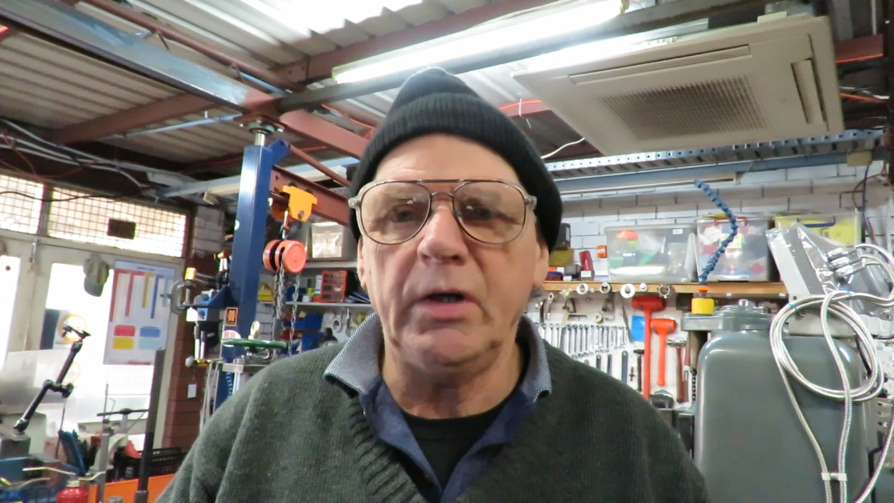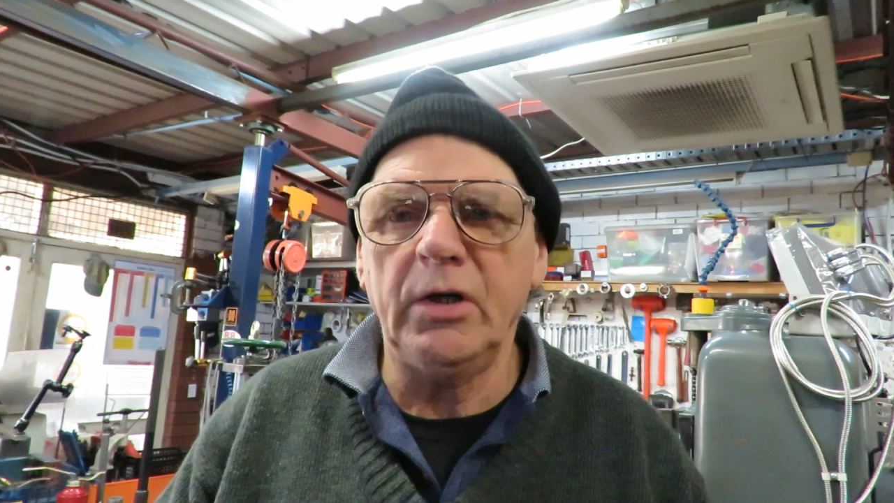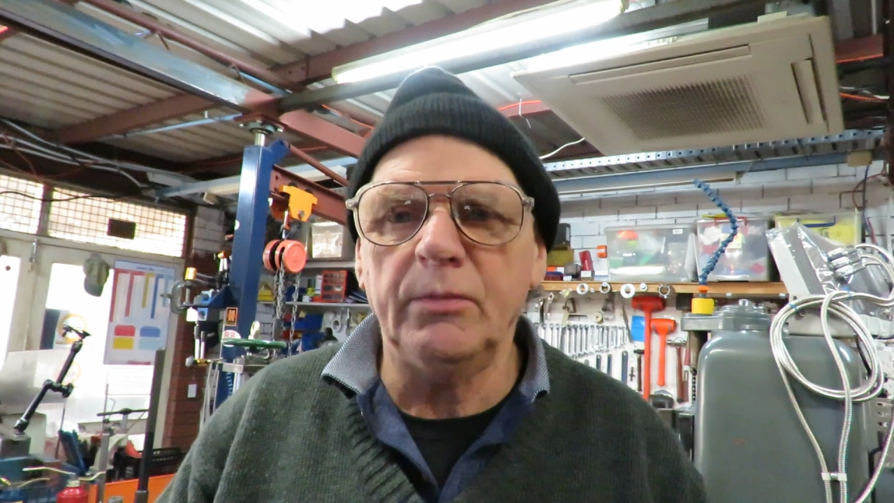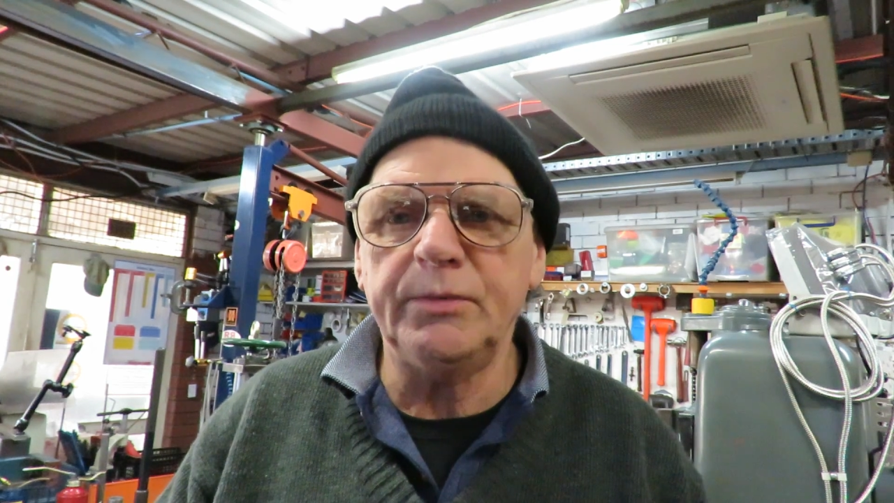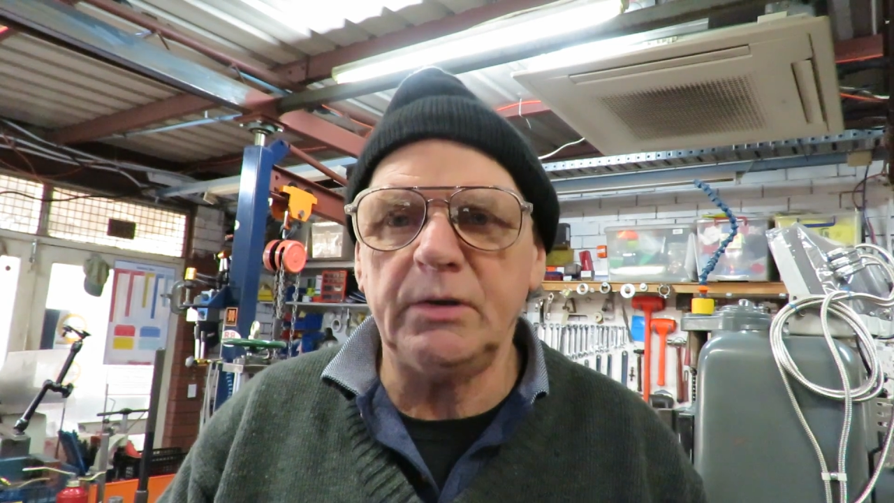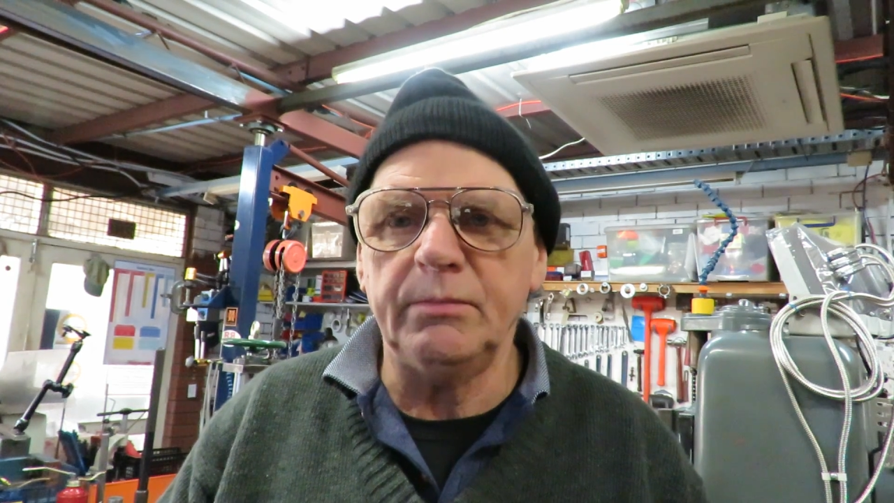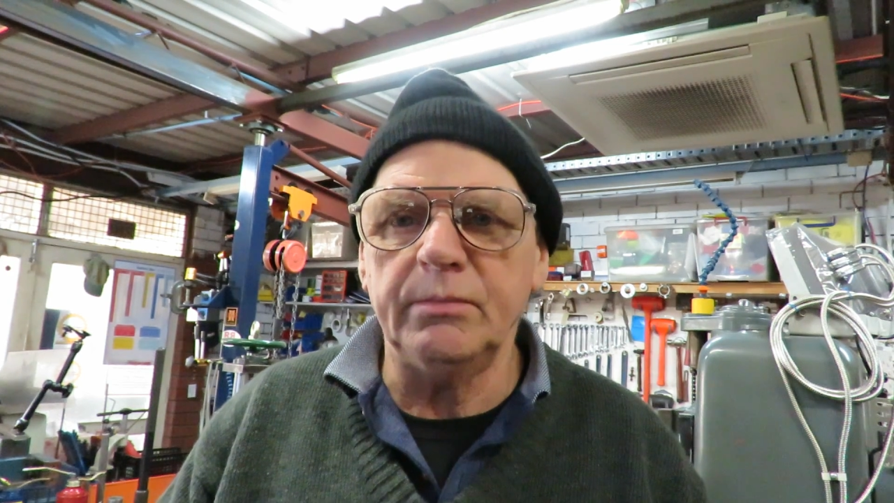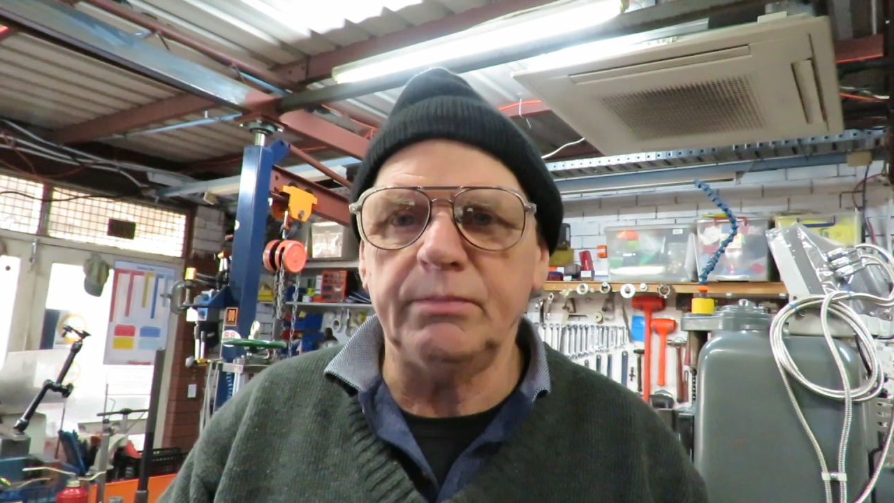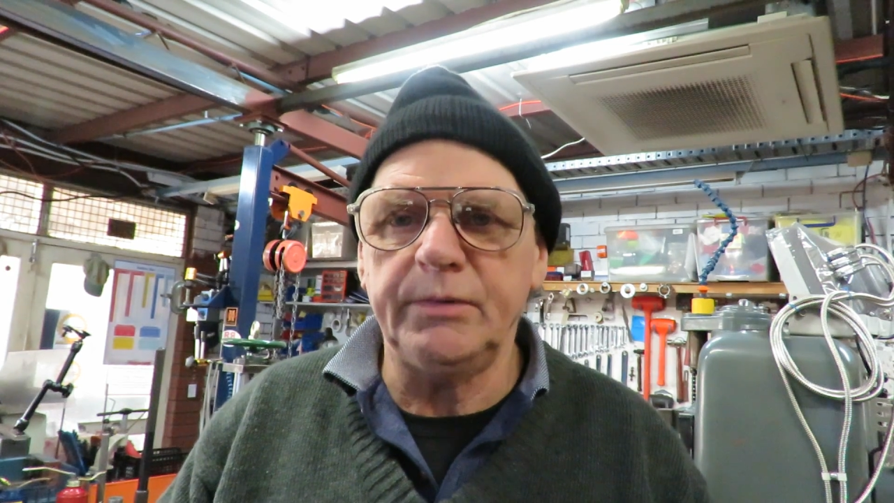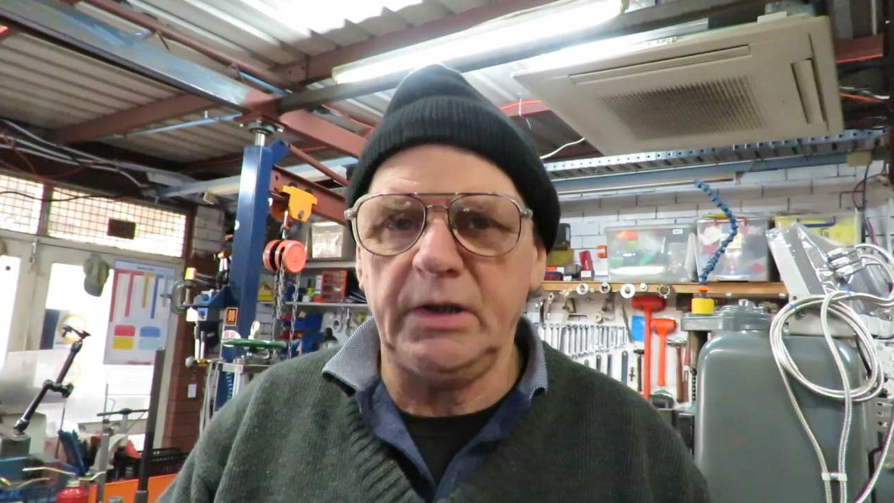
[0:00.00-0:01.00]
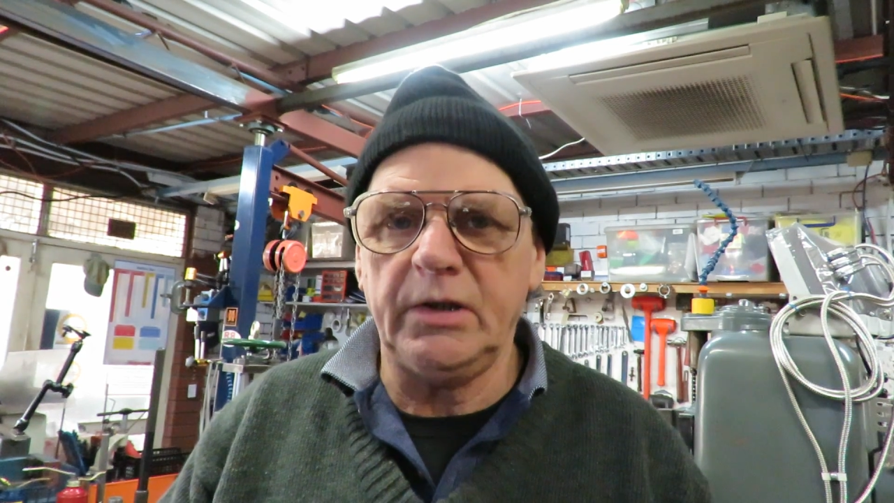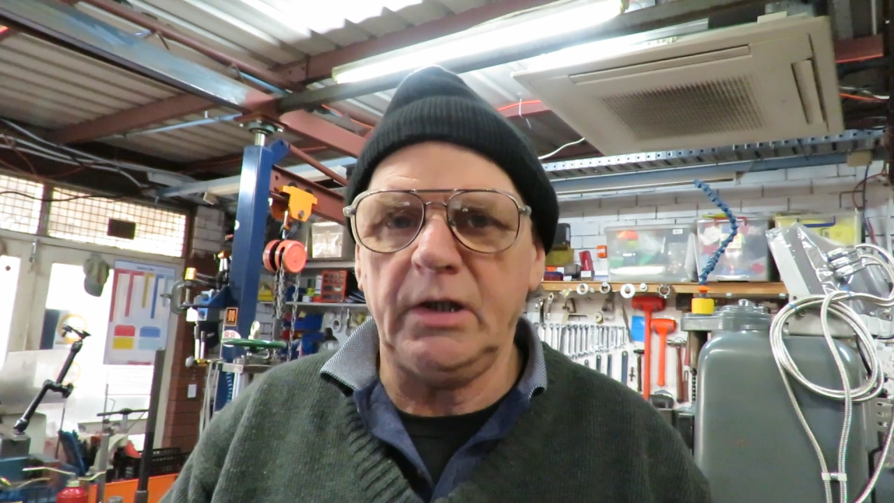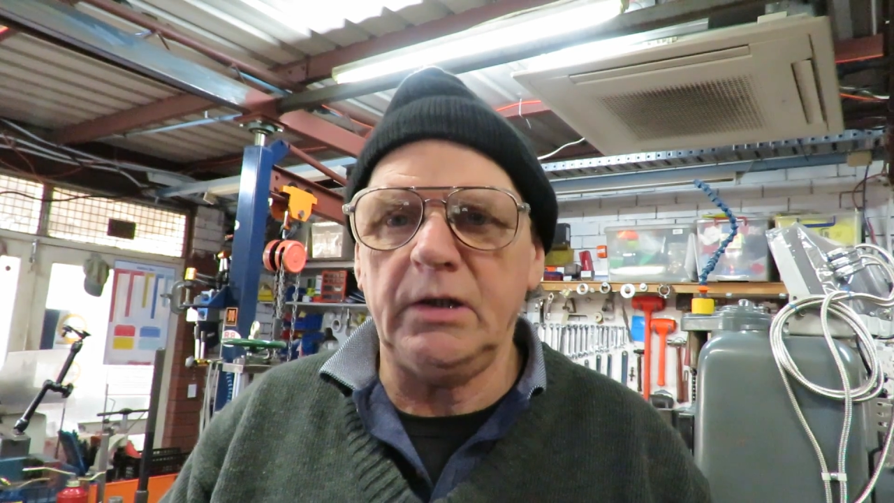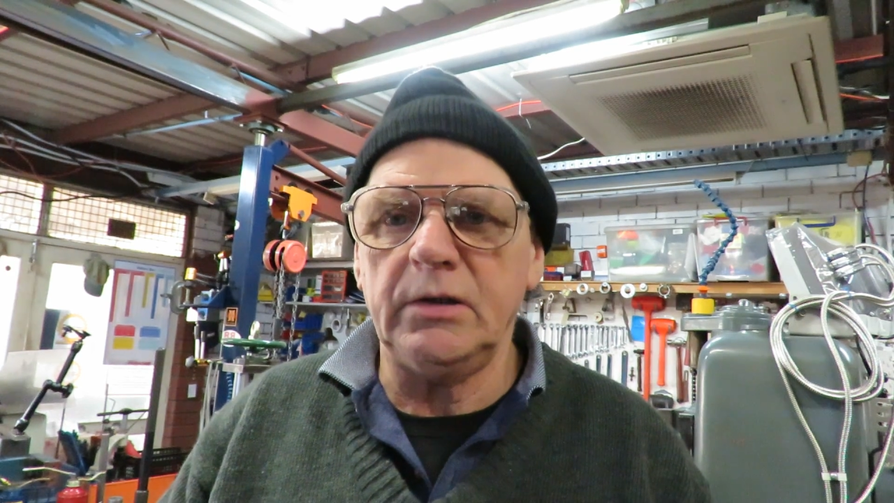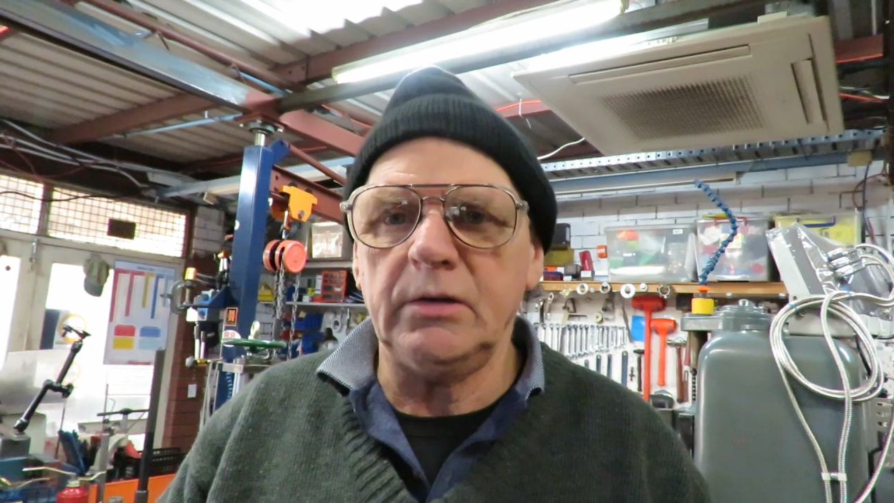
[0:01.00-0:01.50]
I helped him get
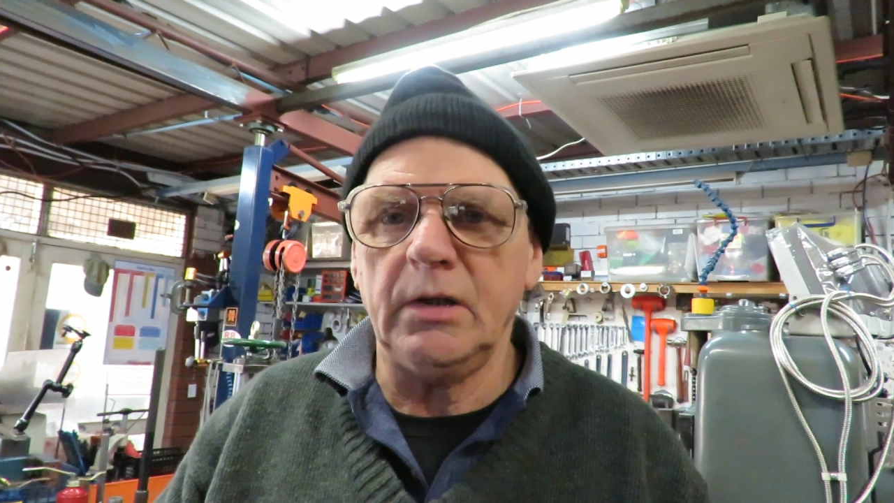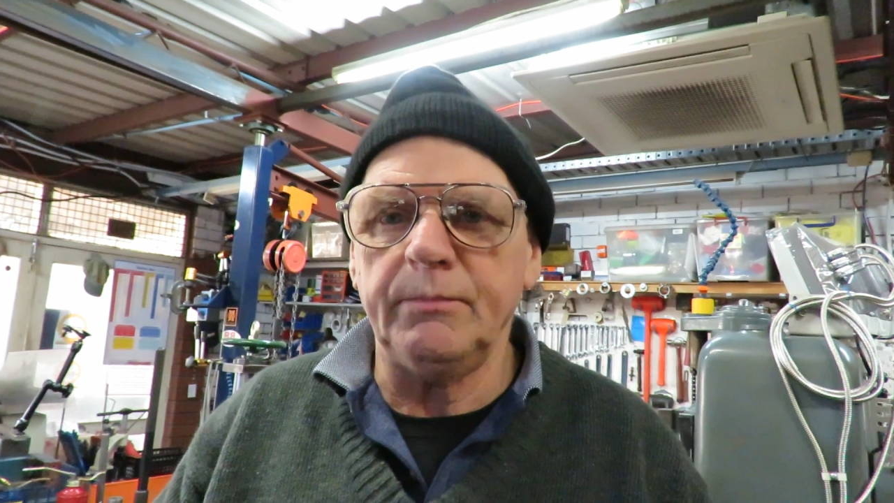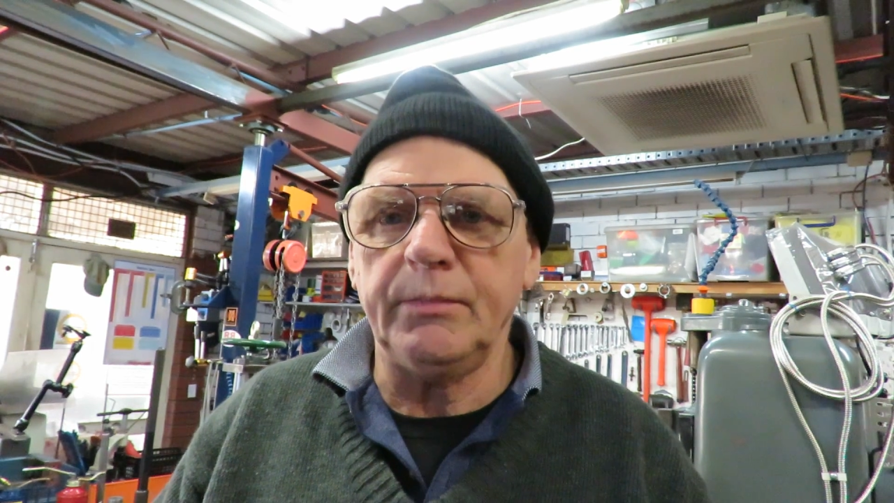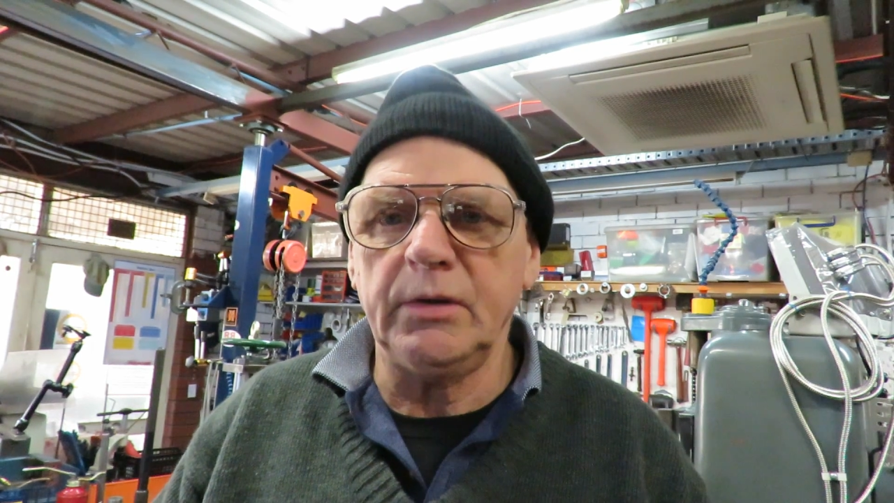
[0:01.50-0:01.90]
a uh,